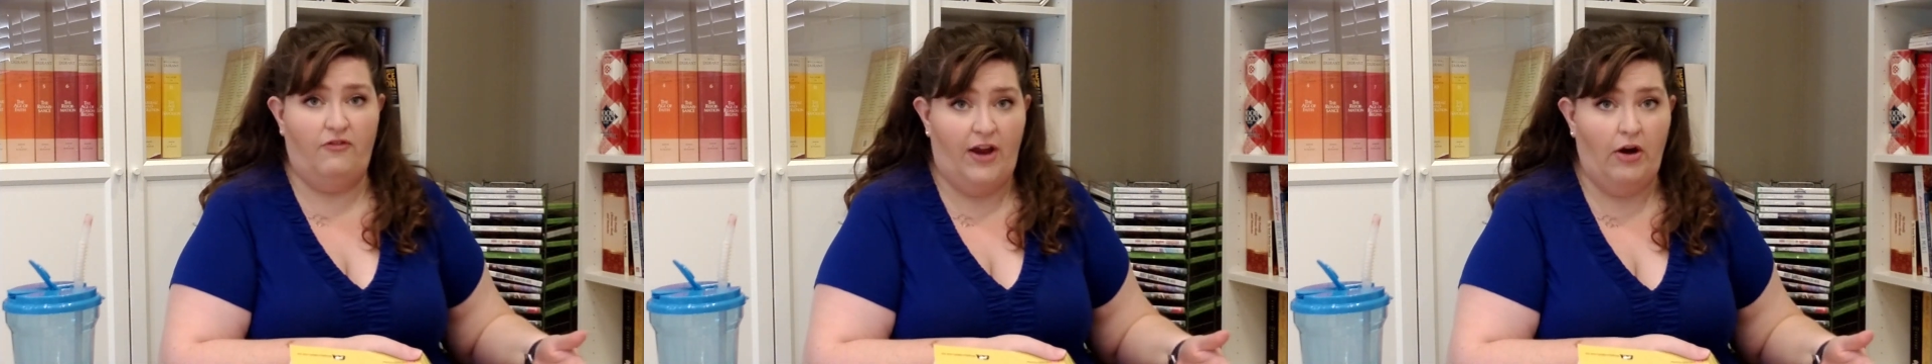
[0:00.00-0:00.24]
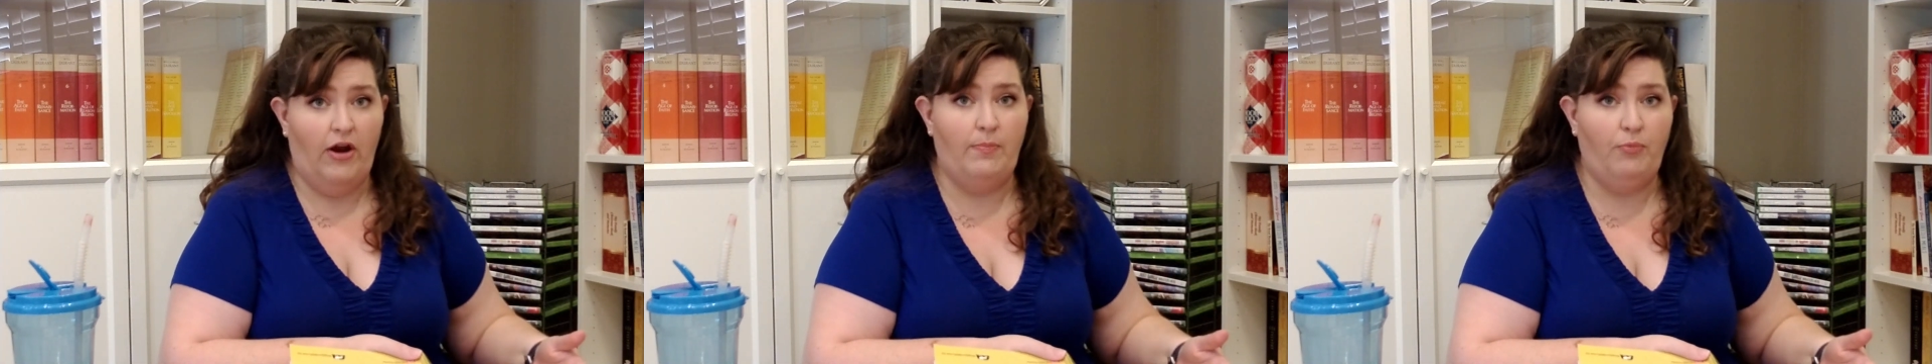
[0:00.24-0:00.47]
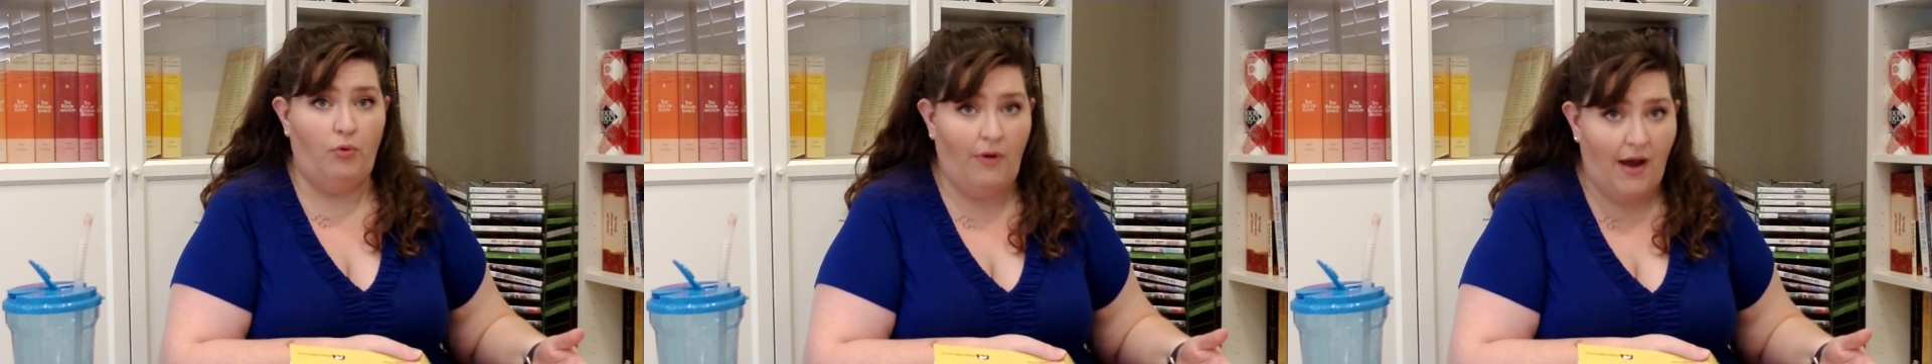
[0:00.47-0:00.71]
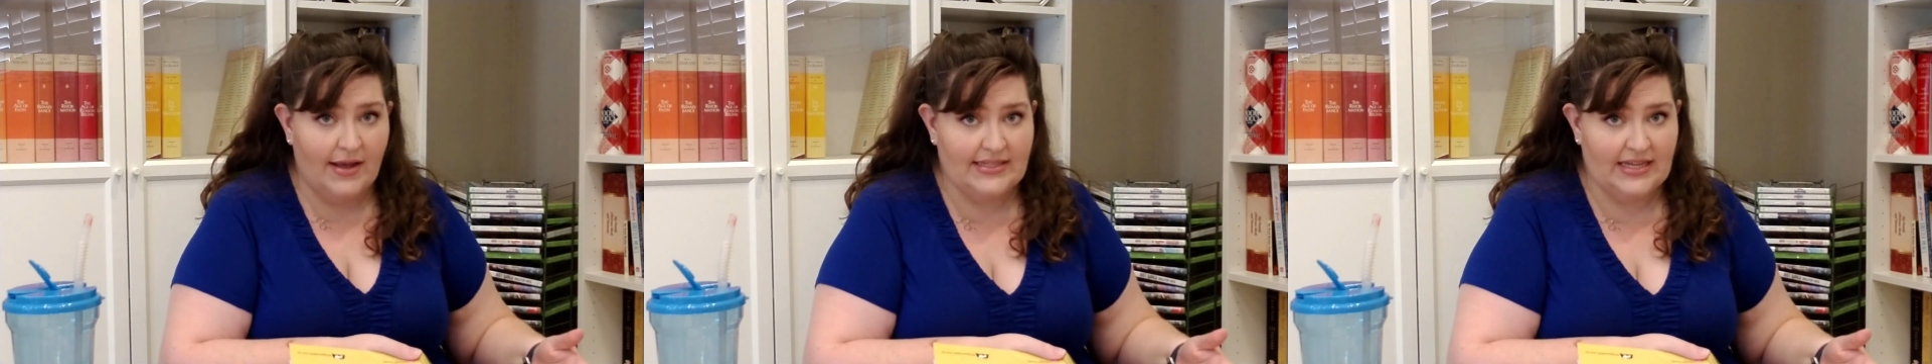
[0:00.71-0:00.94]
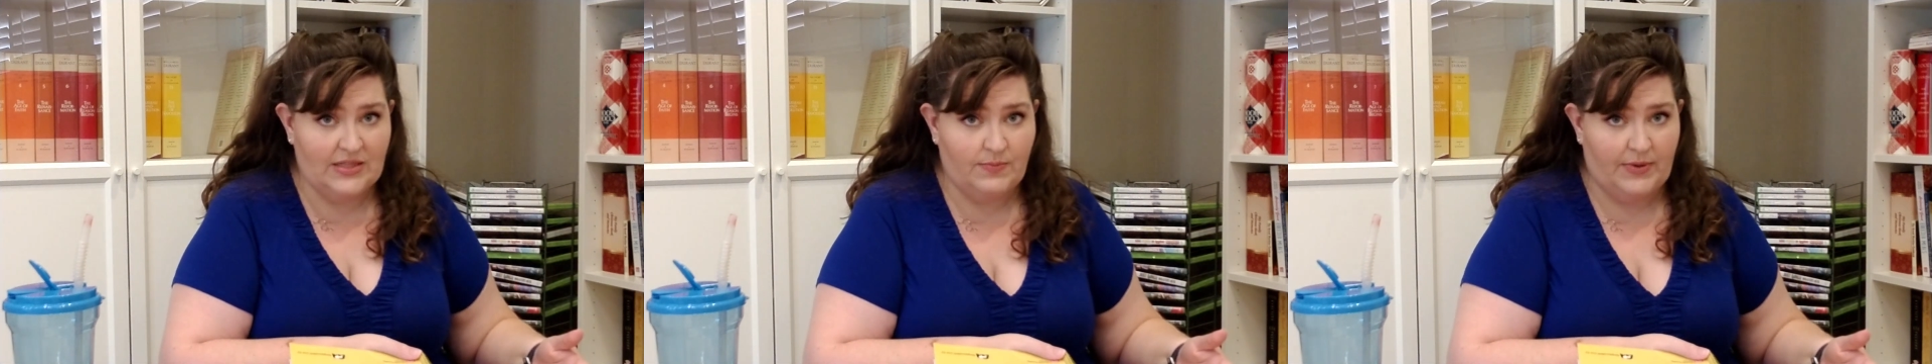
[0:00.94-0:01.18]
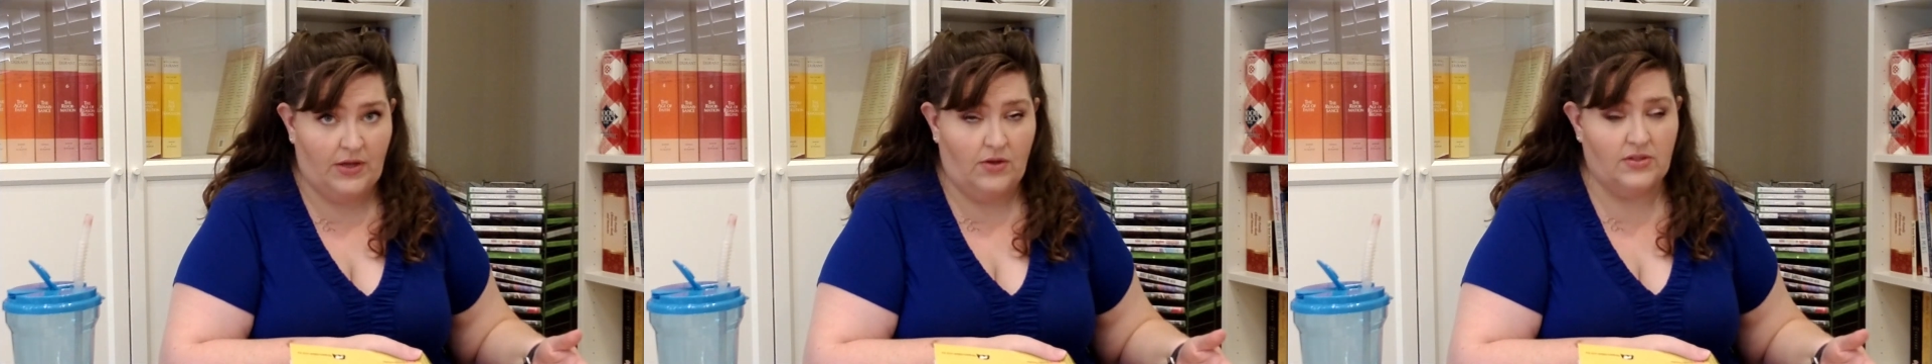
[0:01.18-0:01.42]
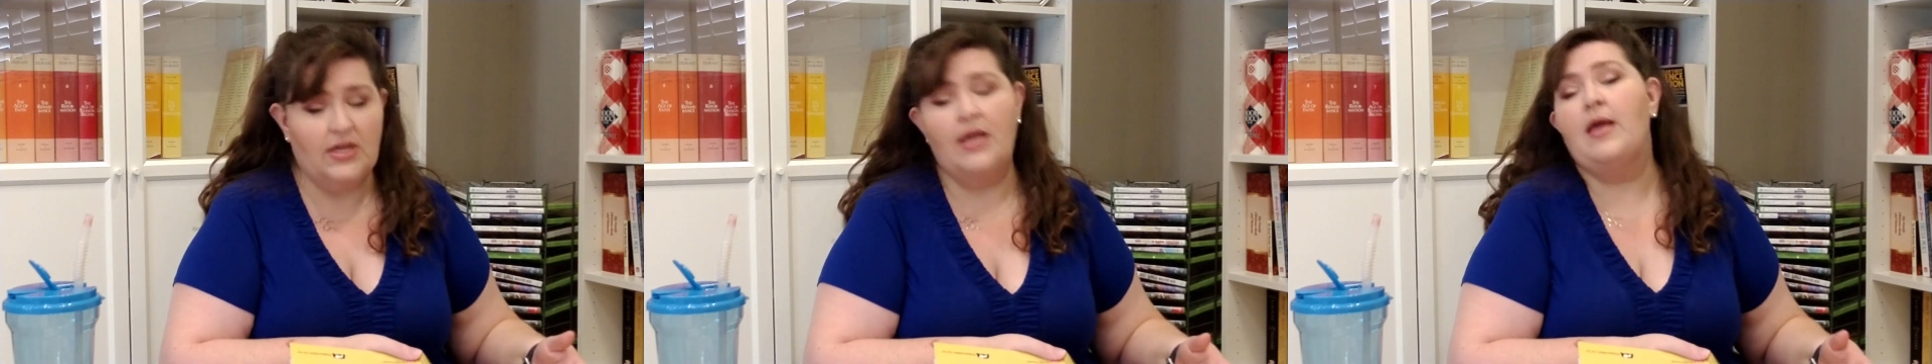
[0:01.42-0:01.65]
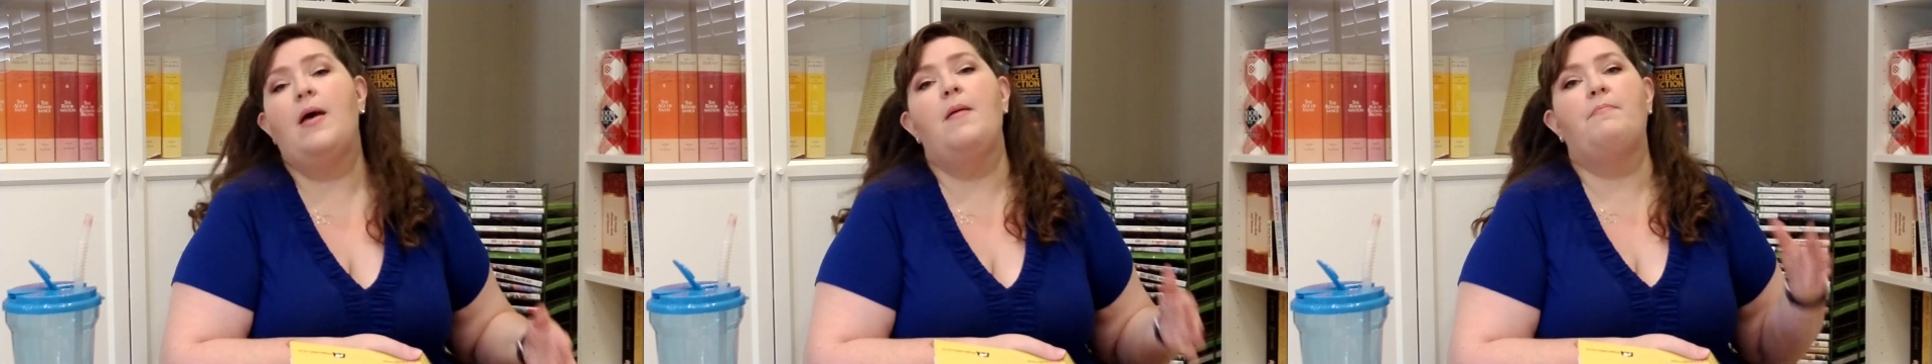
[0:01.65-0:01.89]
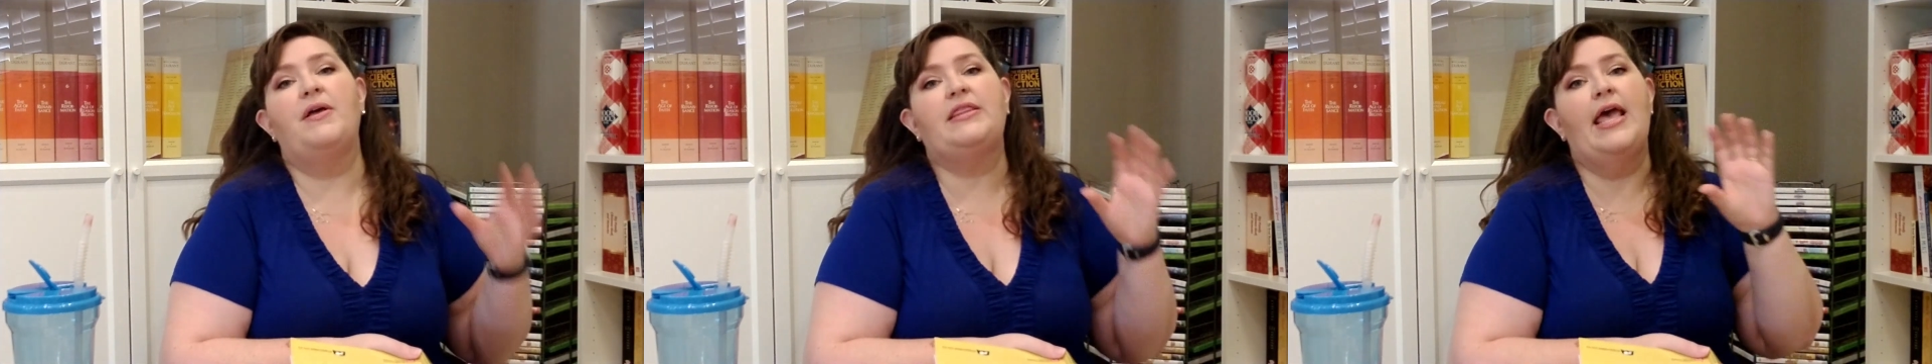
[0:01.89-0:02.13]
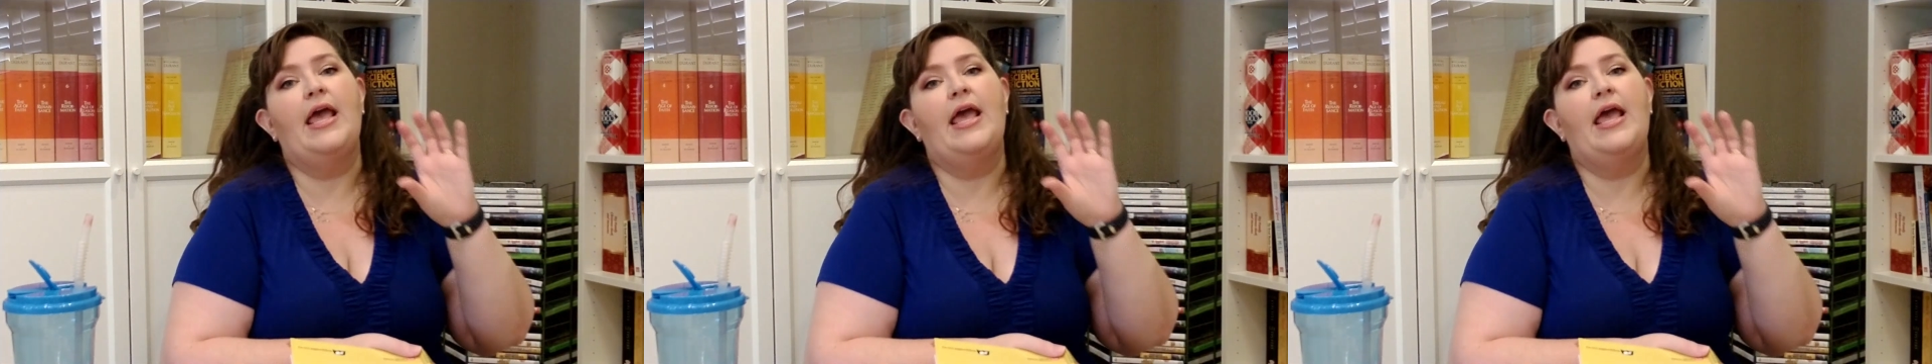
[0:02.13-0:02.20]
very process built, but